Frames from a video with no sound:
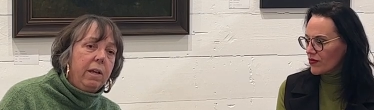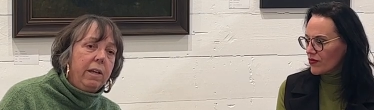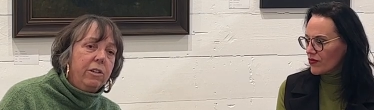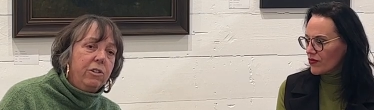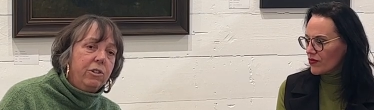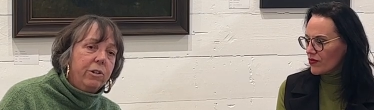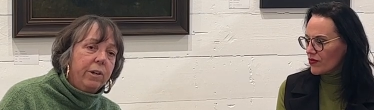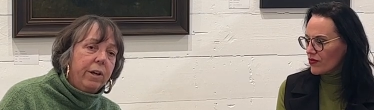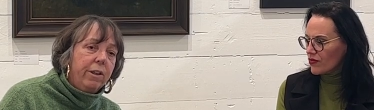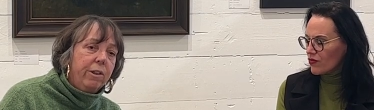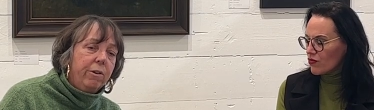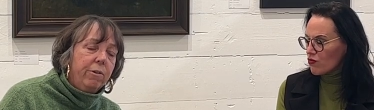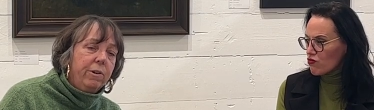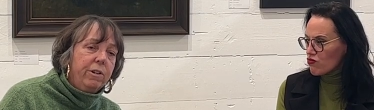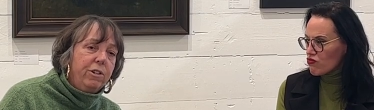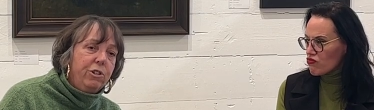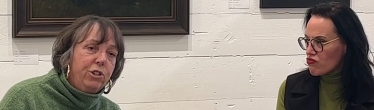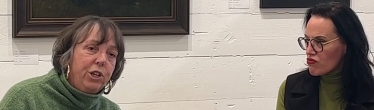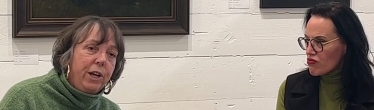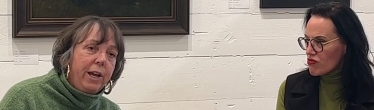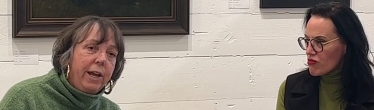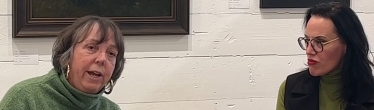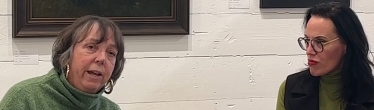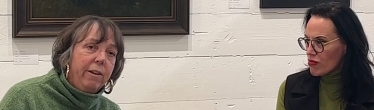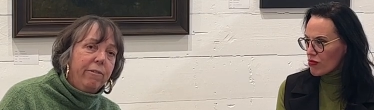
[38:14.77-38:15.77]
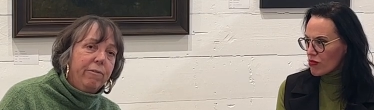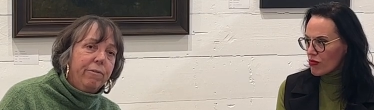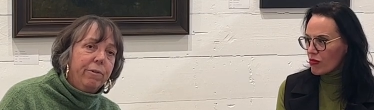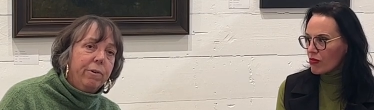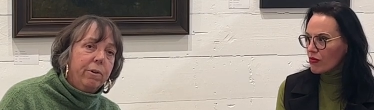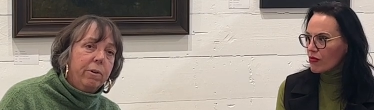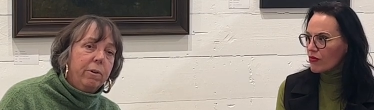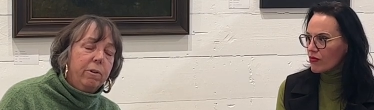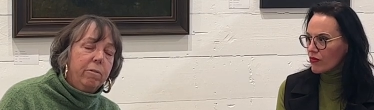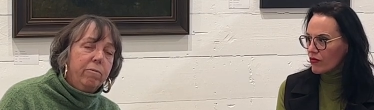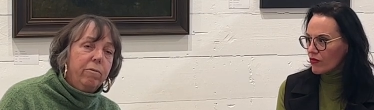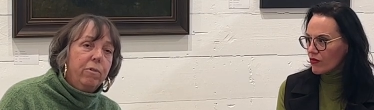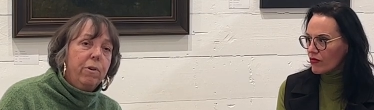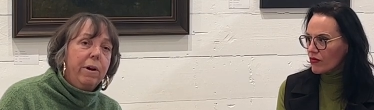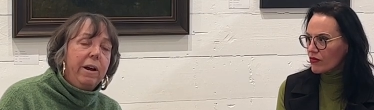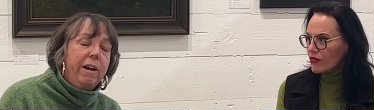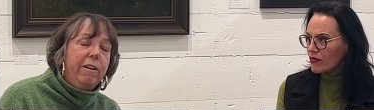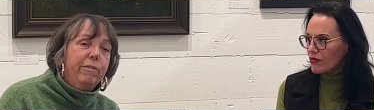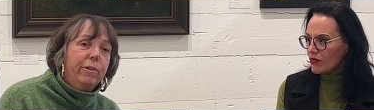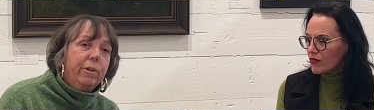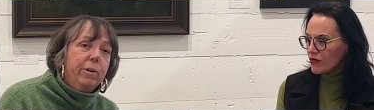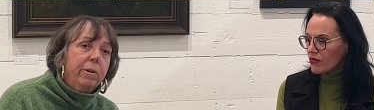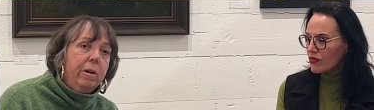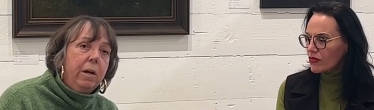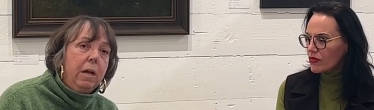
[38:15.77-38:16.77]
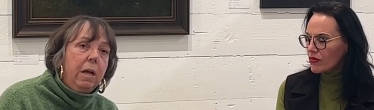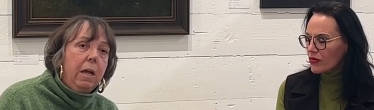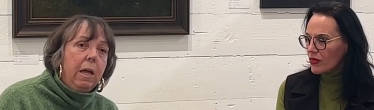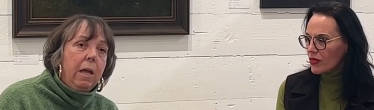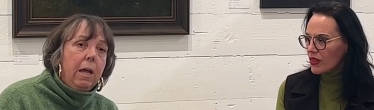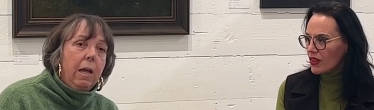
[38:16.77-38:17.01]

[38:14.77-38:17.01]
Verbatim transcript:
Speaker 1: each other and Jan for forever.